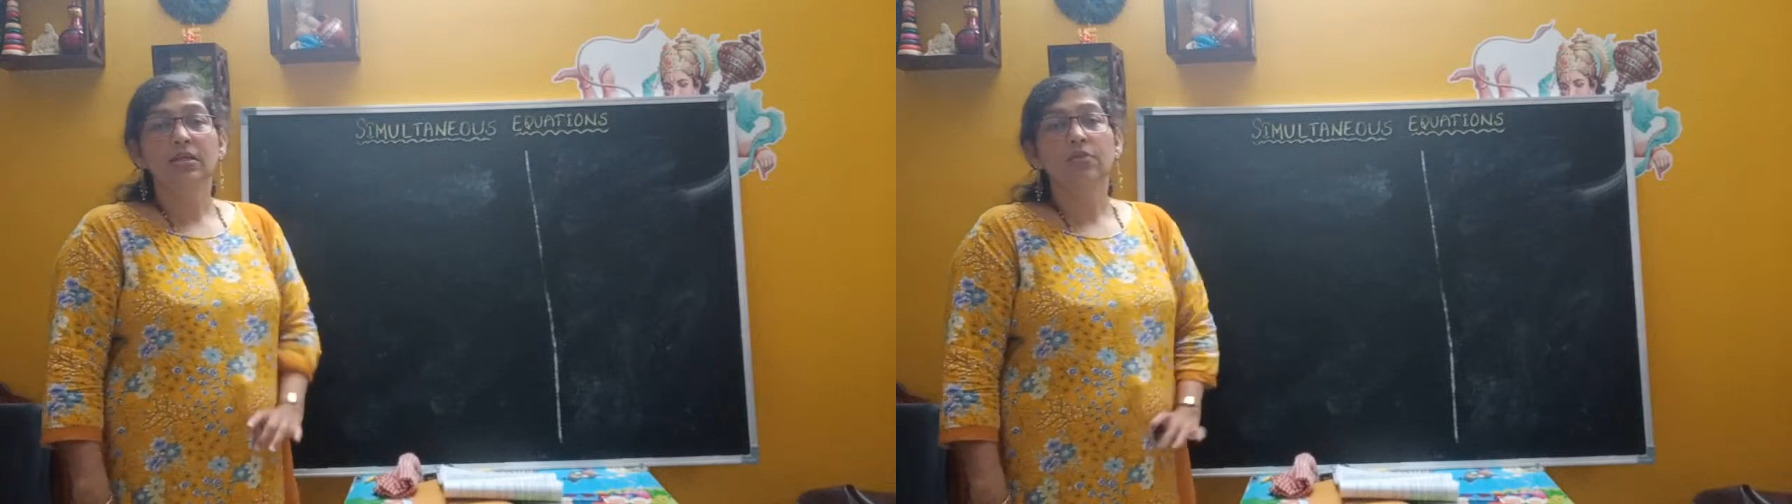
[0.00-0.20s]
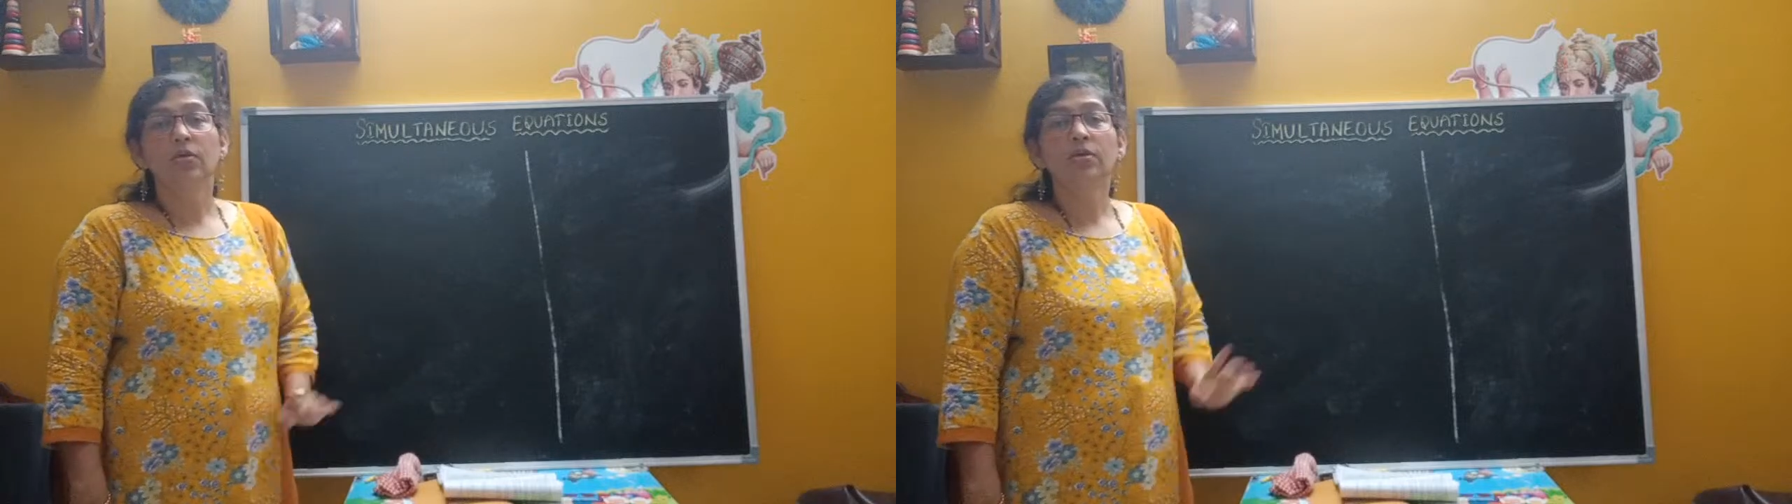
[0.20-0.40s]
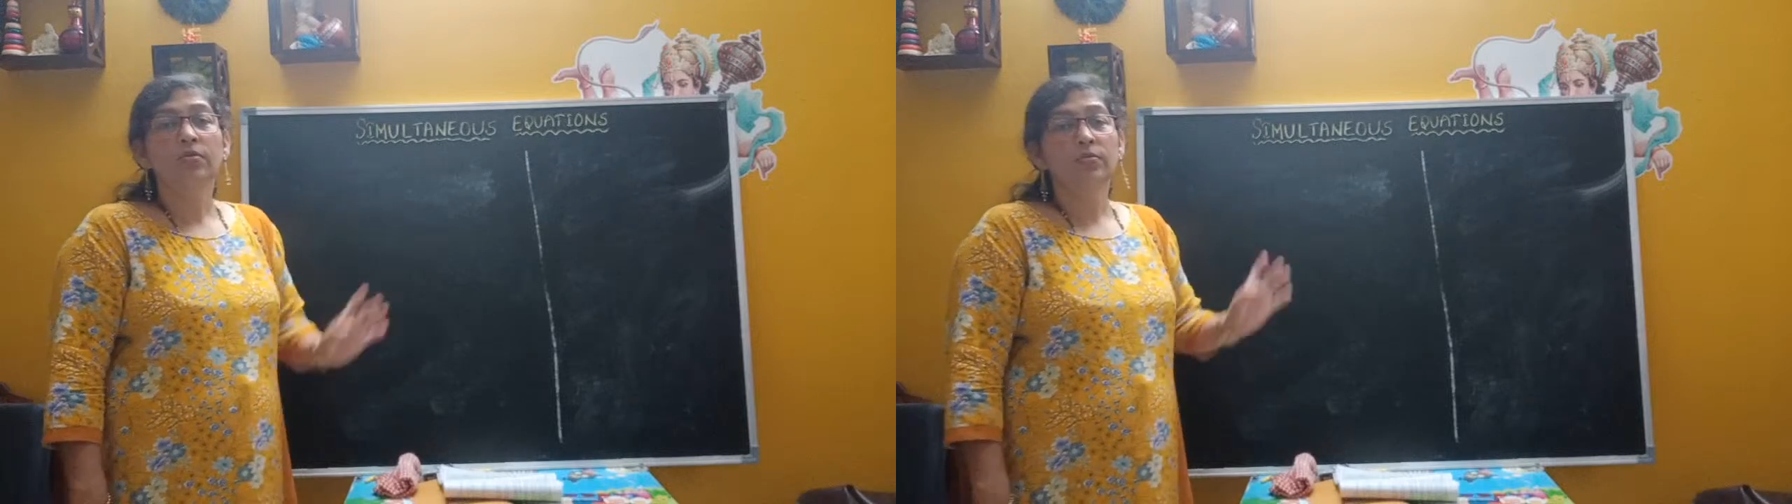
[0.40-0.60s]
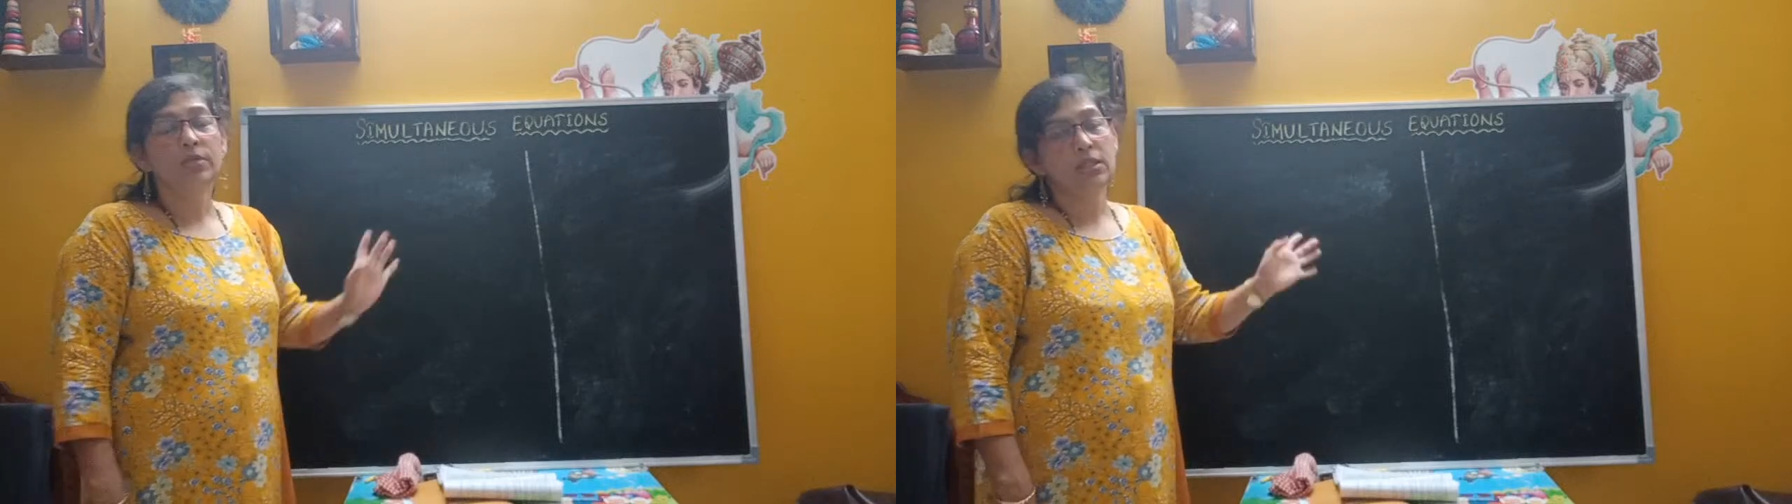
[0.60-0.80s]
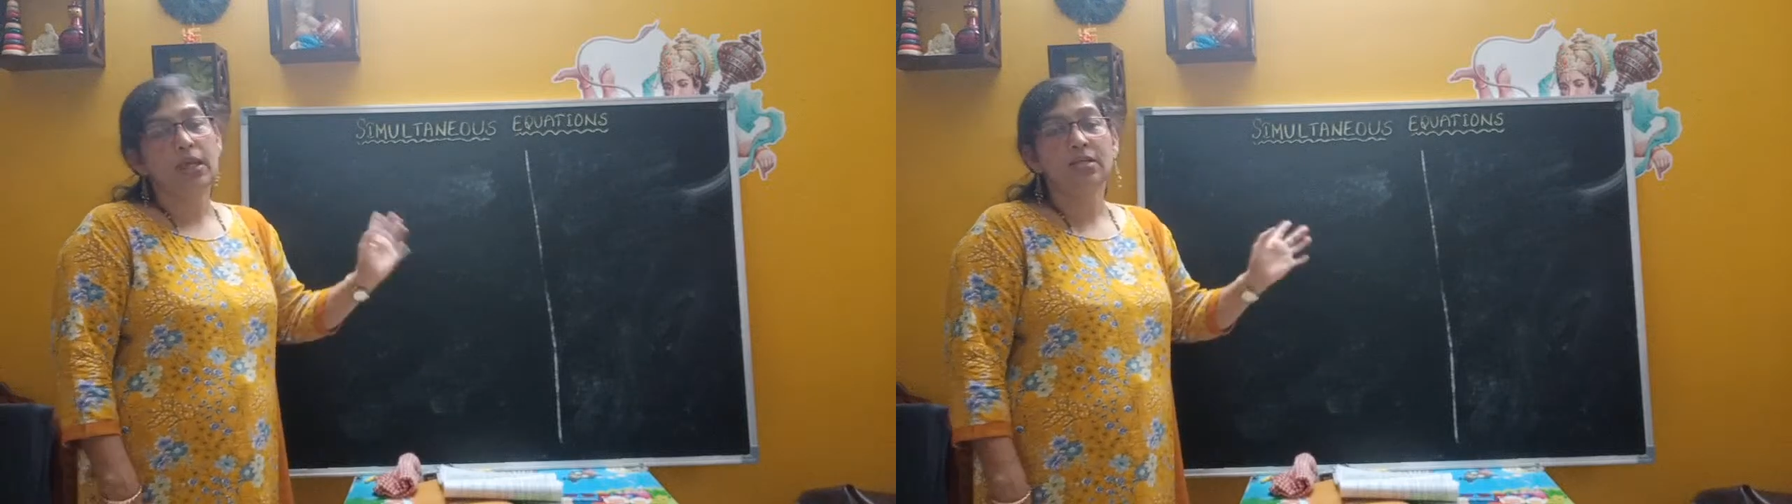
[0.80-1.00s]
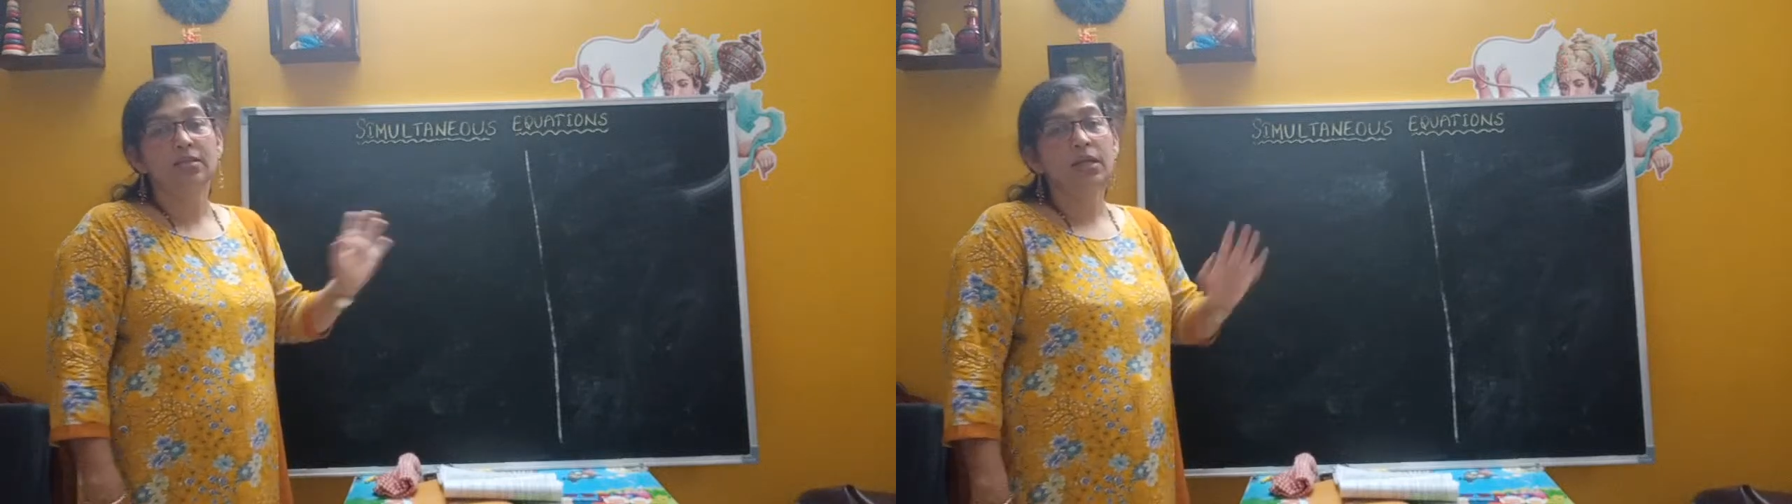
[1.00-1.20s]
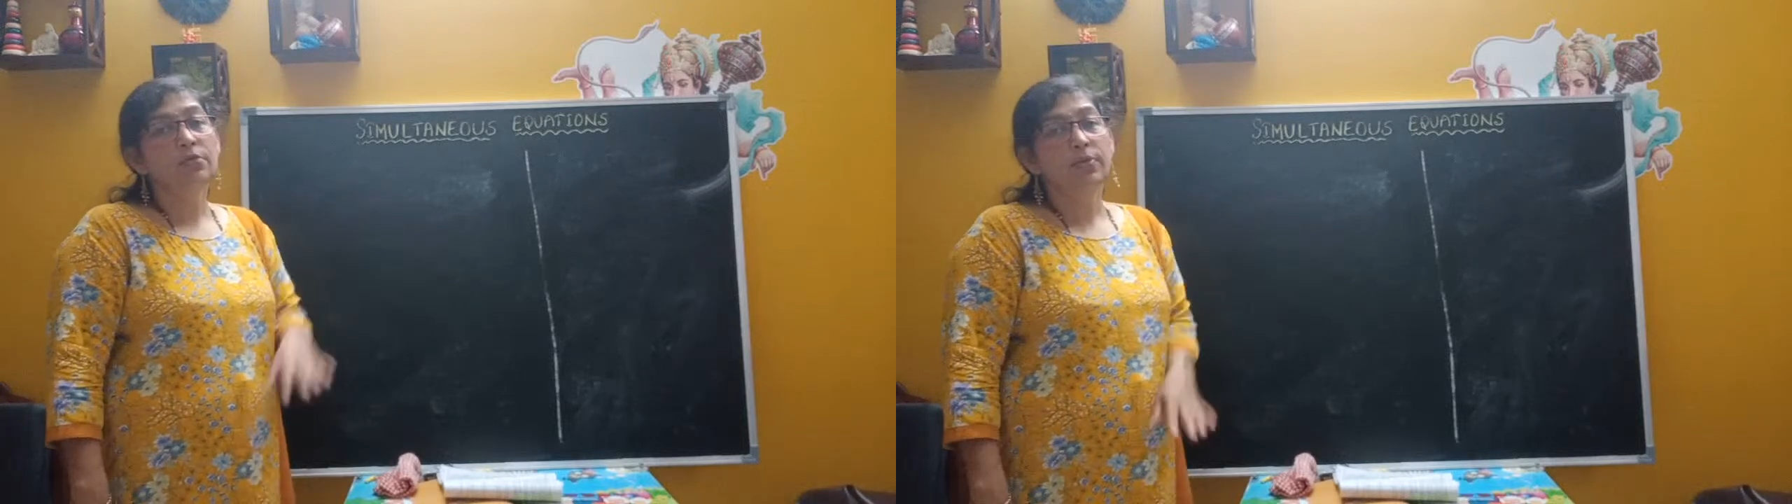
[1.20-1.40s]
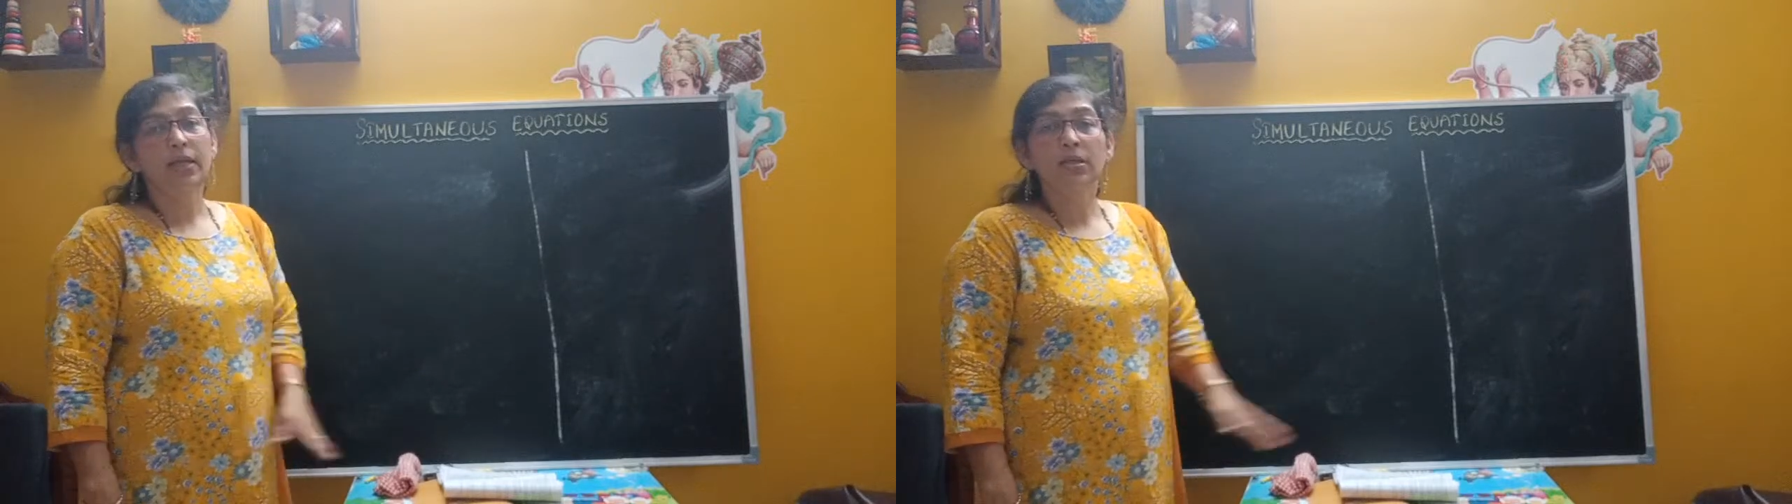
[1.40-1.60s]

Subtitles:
are x and y.